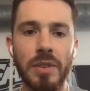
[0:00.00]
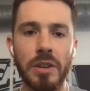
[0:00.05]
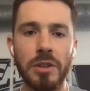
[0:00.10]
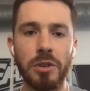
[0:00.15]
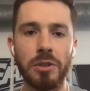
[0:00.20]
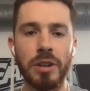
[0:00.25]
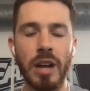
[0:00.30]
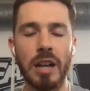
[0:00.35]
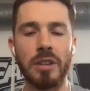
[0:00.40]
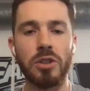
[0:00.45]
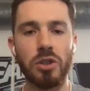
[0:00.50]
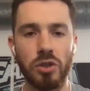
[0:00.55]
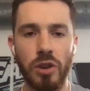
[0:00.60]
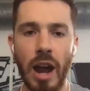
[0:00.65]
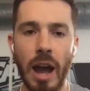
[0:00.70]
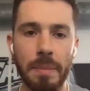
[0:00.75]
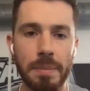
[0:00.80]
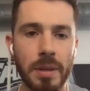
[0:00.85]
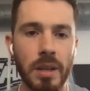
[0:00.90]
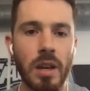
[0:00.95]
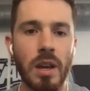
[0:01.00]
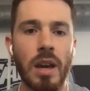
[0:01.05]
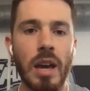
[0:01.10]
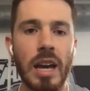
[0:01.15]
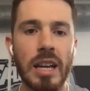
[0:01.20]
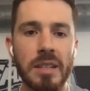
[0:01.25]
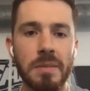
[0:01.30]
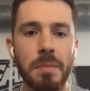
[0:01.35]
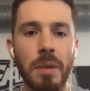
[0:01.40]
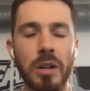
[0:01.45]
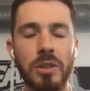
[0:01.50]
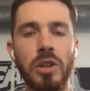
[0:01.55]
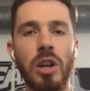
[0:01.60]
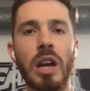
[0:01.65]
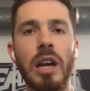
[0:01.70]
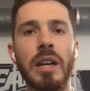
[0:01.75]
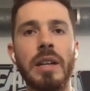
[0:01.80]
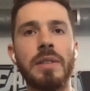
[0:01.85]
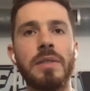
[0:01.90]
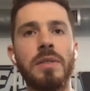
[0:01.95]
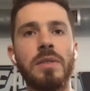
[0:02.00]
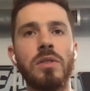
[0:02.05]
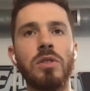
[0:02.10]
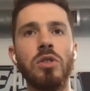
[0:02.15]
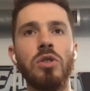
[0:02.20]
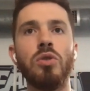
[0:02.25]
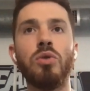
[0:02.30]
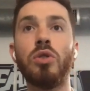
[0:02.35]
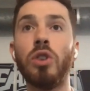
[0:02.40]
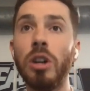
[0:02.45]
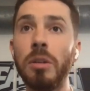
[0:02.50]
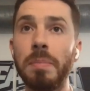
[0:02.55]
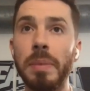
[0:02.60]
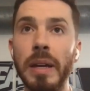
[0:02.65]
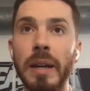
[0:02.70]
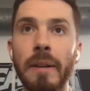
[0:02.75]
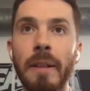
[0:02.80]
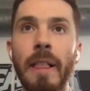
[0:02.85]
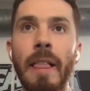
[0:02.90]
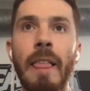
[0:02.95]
then you're not strapped as much as you could be.